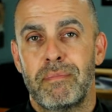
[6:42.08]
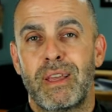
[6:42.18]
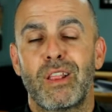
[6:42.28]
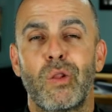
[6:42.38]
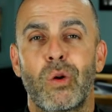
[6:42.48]

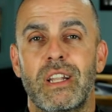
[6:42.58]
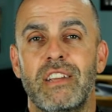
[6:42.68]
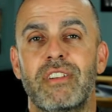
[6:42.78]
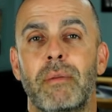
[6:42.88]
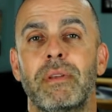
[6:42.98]
May the Lord
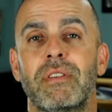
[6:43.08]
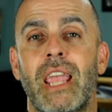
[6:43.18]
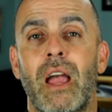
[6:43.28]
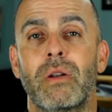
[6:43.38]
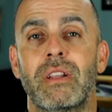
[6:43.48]
lift up his
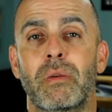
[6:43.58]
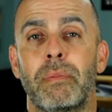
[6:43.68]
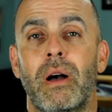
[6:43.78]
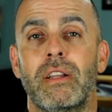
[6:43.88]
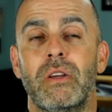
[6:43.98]
countenance
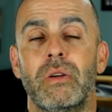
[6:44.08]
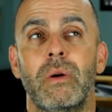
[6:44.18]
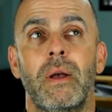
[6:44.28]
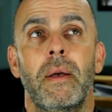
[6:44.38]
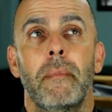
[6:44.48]
upon you,
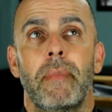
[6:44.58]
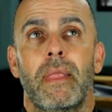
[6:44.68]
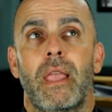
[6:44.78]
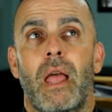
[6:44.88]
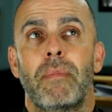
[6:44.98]

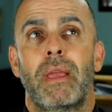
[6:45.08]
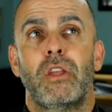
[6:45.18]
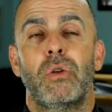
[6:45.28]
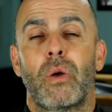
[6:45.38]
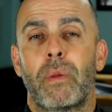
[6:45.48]
and may
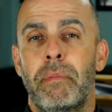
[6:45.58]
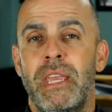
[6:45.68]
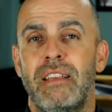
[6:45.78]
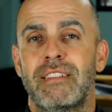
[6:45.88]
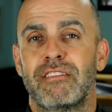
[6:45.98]
you know the
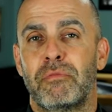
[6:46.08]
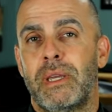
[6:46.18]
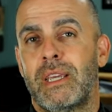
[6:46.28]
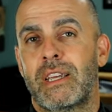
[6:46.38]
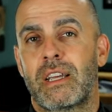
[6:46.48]
peace of
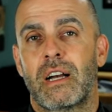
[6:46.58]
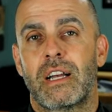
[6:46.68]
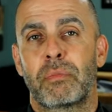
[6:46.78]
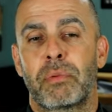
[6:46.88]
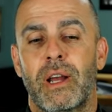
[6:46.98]
being in
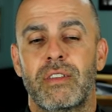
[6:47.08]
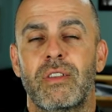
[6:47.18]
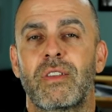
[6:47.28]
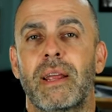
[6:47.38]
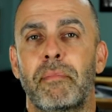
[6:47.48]
God's
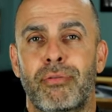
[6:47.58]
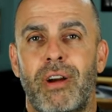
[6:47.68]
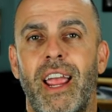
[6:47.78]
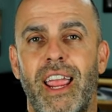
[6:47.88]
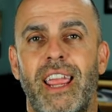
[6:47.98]
presence. And I
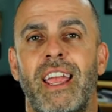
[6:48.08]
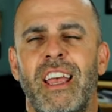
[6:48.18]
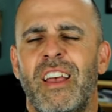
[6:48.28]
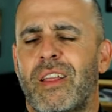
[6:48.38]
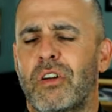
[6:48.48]
pray
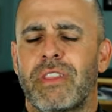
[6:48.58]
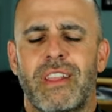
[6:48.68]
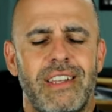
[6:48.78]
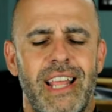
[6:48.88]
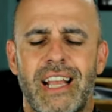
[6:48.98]
that over
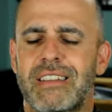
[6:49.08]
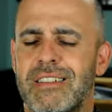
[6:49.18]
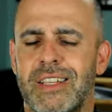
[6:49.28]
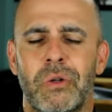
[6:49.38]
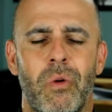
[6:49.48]
the next
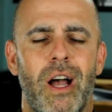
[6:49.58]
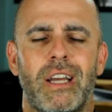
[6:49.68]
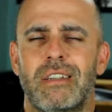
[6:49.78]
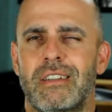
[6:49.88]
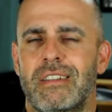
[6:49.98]
little
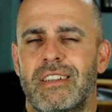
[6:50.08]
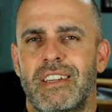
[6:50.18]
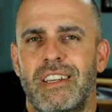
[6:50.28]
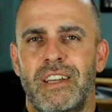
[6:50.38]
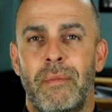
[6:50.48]
while,
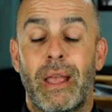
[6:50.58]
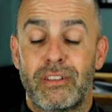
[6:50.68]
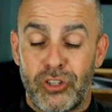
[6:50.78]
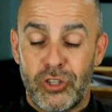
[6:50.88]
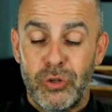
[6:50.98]

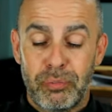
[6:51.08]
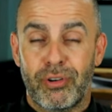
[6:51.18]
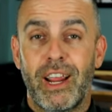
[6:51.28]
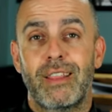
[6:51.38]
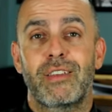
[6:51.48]
as you
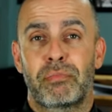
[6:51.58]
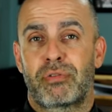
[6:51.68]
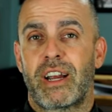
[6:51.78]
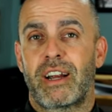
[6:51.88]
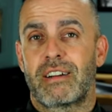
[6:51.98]
pray this
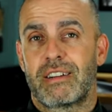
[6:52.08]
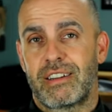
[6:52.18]
prayer,